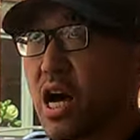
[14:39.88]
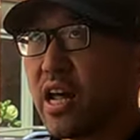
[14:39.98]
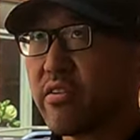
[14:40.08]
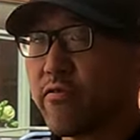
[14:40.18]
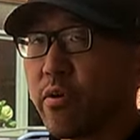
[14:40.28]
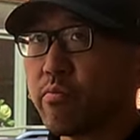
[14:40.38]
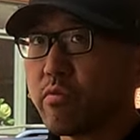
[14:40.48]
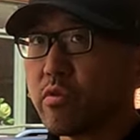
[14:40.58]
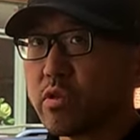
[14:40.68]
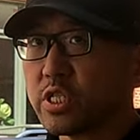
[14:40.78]
lot from
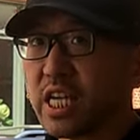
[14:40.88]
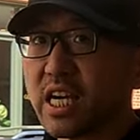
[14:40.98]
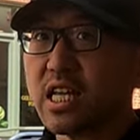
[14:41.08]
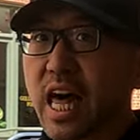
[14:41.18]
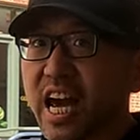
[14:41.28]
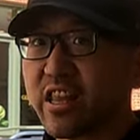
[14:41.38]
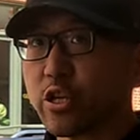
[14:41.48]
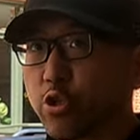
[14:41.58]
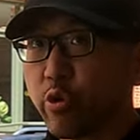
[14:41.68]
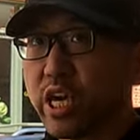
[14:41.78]
seeing a lot of
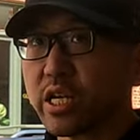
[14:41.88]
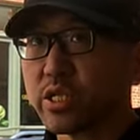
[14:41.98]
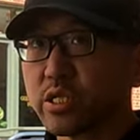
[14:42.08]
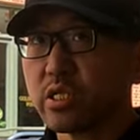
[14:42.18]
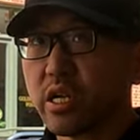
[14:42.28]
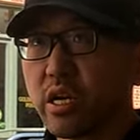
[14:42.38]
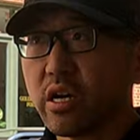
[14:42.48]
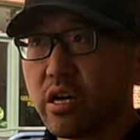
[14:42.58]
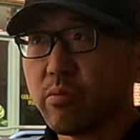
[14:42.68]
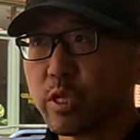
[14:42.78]
the tweaks,
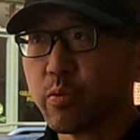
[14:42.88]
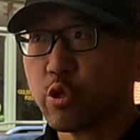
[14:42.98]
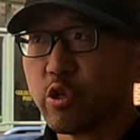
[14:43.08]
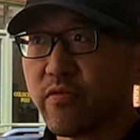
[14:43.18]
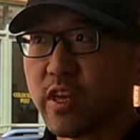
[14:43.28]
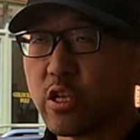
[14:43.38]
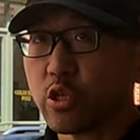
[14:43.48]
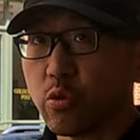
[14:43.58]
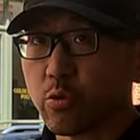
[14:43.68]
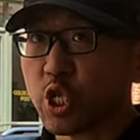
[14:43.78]
um, especially if they
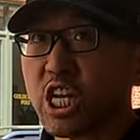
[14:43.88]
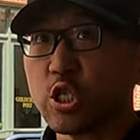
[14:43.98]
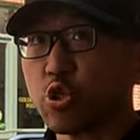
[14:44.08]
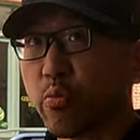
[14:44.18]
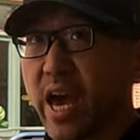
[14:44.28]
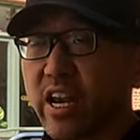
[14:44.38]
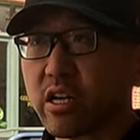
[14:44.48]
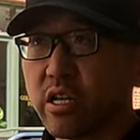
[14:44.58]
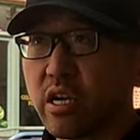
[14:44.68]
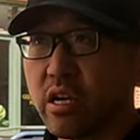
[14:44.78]
change it
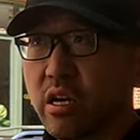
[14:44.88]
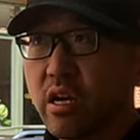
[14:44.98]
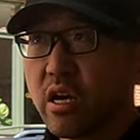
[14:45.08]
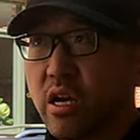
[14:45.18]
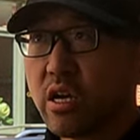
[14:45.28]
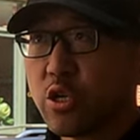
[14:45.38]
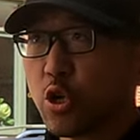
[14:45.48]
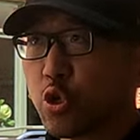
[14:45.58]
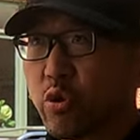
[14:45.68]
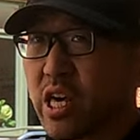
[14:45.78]
dramatically,
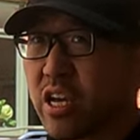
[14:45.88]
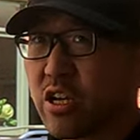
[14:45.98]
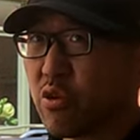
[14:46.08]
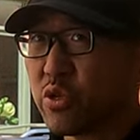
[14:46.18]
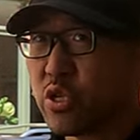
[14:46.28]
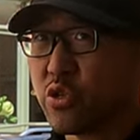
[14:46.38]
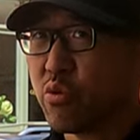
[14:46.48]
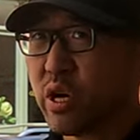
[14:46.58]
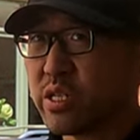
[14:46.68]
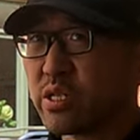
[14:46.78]
usually they can only
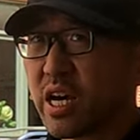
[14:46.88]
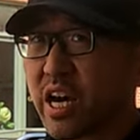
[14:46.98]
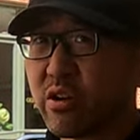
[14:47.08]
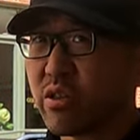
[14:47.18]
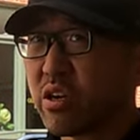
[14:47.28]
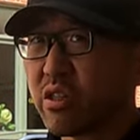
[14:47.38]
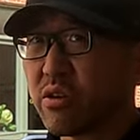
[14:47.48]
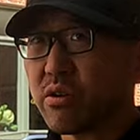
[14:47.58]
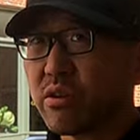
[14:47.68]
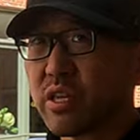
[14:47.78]
do one side or the other.
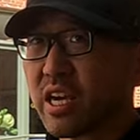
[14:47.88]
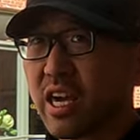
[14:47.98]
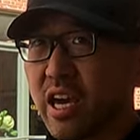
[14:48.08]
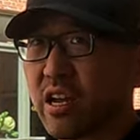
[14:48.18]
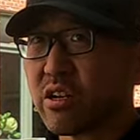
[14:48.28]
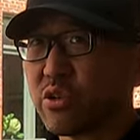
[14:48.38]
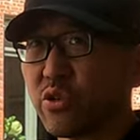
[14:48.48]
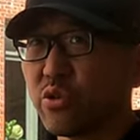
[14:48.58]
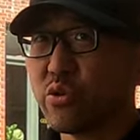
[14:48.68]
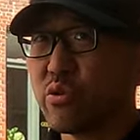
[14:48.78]
They can't
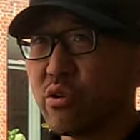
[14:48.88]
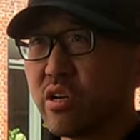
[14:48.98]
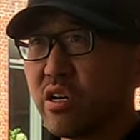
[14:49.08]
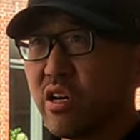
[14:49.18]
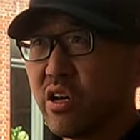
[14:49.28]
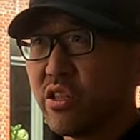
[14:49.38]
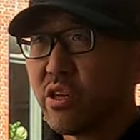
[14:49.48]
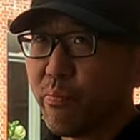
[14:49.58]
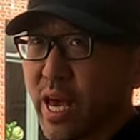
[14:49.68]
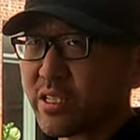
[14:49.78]
do
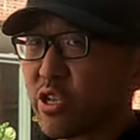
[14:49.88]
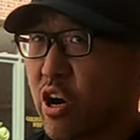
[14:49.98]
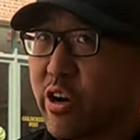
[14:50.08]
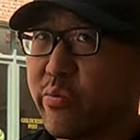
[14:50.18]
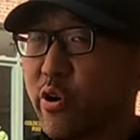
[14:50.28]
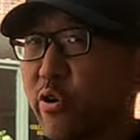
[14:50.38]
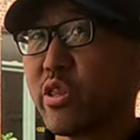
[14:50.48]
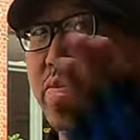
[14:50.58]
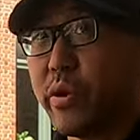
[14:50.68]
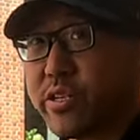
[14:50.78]
the best hard mode
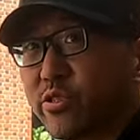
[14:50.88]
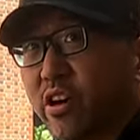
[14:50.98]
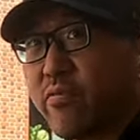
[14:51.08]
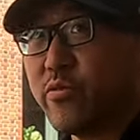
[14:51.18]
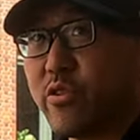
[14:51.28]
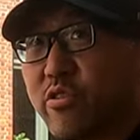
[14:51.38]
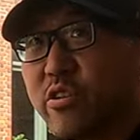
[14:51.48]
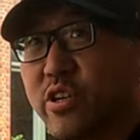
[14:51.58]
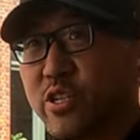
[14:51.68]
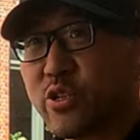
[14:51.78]
and the best soft
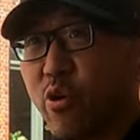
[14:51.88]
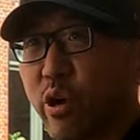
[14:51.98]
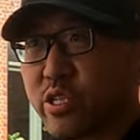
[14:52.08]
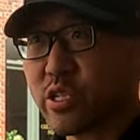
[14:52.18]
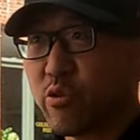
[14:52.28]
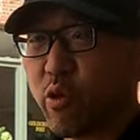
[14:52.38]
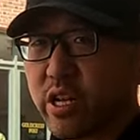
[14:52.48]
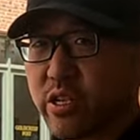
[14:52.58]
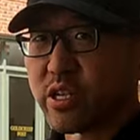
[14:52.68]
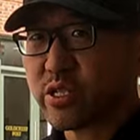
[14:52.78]
mode. It's always,
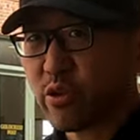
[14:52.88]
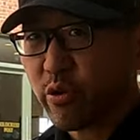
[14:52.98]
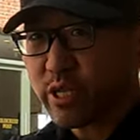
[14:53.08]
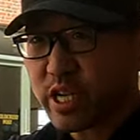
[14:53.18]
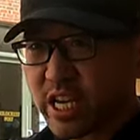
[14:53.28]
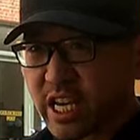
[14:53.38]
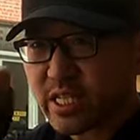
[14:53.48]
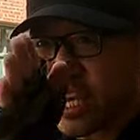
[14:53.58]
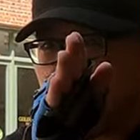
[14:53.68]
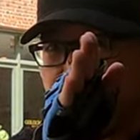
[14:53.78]
one's always going to get
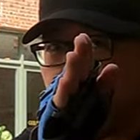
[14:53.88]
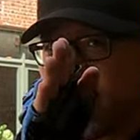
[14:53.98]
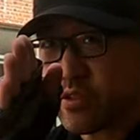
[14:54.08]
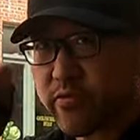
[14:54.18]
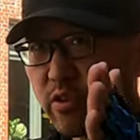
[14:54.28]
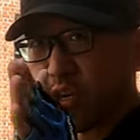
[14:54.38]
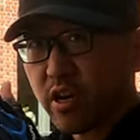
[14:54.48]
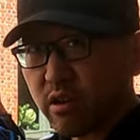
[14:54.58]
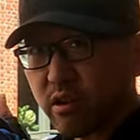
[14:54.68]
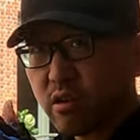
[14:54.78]
sacrificed for the
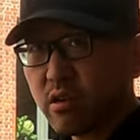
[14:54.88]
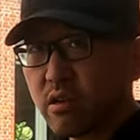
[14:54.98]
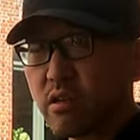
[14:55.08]
other.